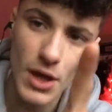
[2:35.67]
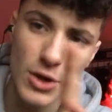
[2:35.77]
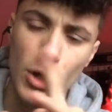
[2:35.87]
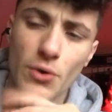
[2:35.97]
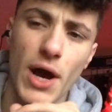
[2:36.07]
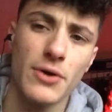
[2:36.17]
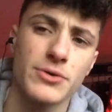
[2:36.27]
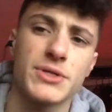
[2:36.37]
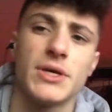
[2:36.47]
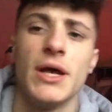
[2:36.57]
go
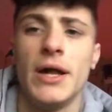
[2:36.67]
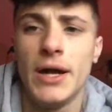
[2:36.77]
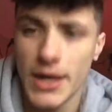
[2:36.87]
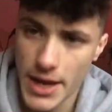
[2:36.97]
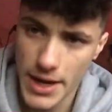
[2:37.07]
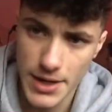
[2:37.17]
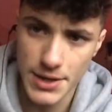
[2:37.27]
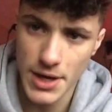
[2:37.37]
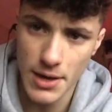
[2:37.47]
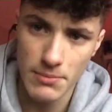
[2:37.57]
Niners,
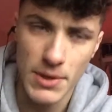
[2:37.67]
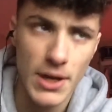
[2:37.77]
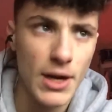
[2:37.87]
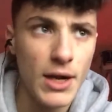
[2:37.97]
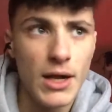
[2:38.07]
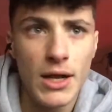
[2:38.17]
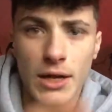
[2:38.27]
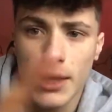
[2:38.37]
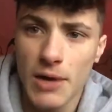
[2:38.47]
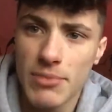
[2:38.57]
and
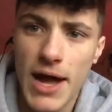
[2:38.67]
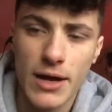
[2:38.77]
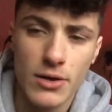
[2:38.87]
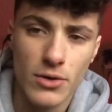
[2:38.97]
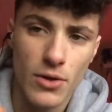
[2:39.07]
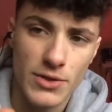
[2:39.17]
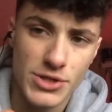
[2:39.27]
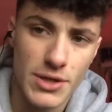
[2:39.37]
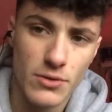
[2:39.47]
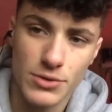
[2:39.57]
come back on the
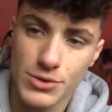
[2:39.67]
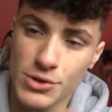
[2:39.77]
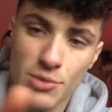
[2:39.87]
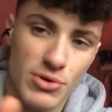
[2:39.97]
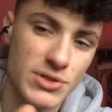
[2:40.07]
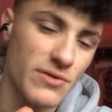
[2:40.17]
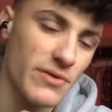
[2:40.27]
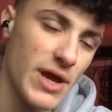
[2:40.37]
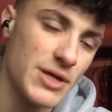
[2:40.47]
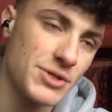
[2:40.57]
channel or turn on push
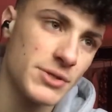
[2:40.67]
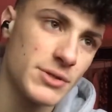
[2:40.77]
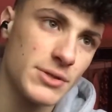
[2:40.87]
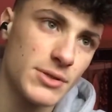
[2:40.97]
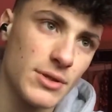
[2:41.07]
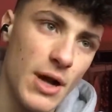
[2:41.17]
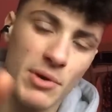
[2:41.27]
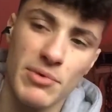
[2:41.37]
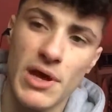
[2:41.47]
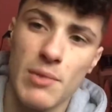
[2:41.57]
notifications. I'm
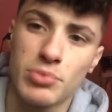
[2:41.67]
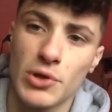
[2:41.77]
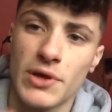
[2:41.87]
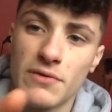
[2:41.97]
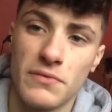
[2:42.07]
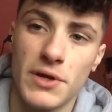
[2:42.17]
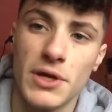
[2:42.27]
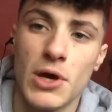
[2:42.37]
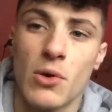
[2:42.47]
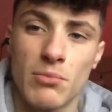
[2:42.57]
going to be uploading a
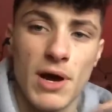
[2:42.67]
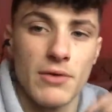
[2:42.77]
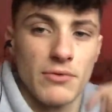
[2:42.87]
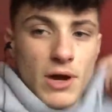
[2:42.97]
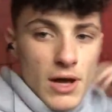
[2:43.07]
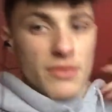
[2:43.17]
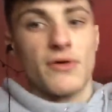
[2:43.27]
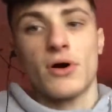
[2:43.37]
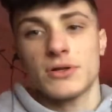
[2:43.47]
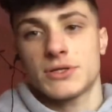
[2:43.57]
video on my
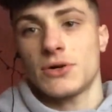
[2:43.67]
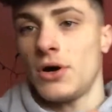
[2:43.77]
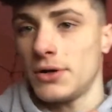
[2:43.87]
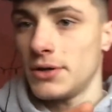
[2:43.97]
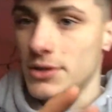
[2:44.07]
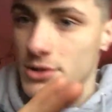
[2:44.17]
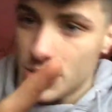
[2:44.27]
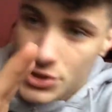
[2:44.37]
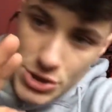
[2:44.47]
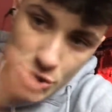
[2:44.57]
thoughts on
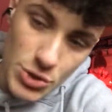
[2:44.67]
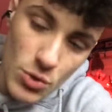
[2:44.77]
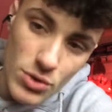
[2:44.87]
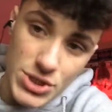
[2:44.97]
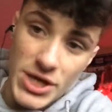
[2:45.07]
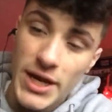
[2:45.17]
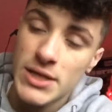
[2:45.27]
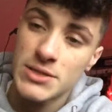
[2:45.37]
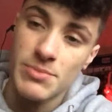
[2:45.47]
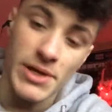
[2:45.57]
Janoris
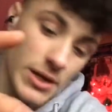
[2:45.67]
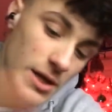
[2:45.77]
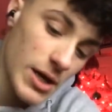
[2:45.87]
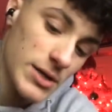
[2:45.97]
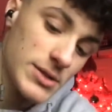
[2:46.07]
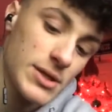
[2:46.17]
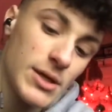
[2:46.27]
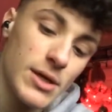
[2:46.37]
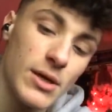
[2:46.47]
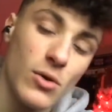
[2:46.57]
Jenkins being cut,
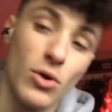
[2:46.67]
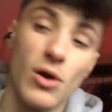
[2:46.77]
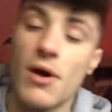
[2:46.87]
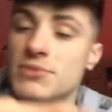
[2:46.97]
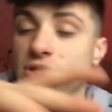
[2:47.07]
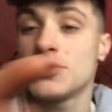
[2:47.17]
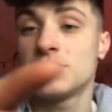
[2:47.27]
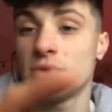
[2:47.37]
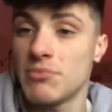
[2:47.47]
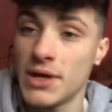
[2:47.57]
or
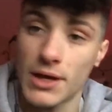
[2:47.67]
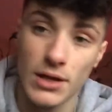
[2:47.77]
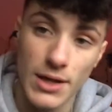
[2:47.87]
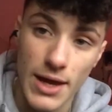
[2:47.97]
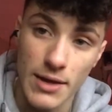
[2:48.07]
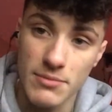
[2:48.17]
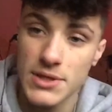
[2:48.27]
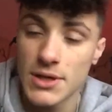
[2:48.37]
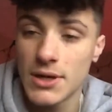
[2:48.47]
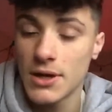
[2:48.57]
excuse me, being claimed
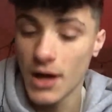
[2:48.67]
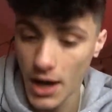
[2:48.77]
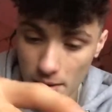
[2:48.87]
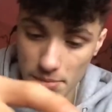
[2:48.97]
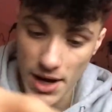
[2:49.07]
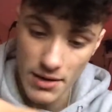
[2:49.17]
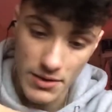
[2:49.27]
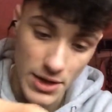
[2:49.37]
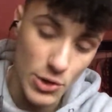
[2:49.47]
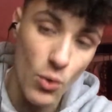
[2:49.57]
by
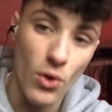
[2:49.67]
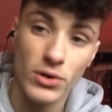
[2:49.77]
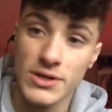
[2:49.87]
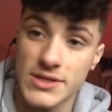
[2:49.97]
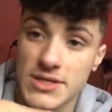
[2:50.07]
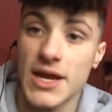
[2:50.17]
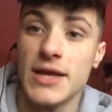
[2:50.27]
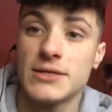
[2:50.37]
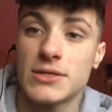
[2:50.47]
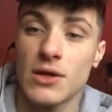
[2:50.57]
the New Orleans
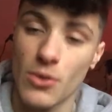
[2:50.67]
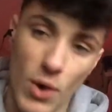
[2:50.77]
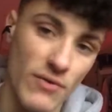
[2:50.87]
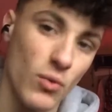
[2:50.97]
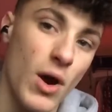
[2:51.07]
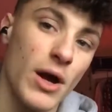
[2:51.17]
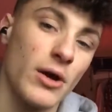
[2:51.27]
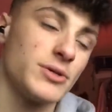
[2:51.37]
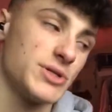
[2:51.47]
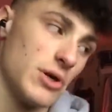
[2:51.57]
Saints on the waiver
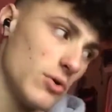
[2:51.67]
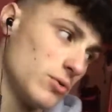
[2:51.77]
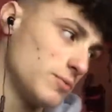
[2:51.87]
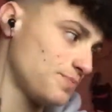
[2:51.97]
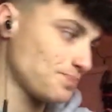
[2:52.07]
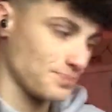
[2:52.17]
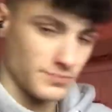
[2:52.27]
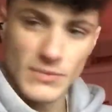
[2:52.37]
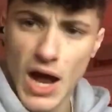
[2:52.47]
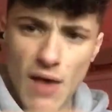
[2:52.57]
wire. So,
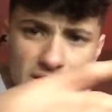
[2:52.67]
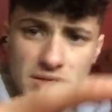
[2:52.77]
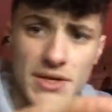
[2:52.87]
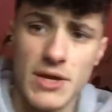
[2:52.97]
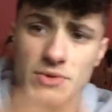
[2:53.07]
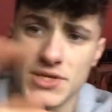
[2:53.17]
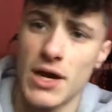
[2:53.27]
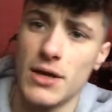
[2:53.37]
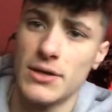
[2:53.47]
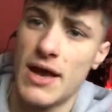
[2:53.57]
obviously, he was
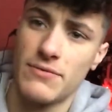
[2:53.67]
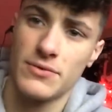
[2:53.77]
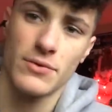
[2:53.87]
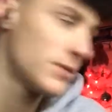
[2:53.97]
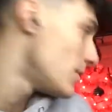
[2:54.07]
cut after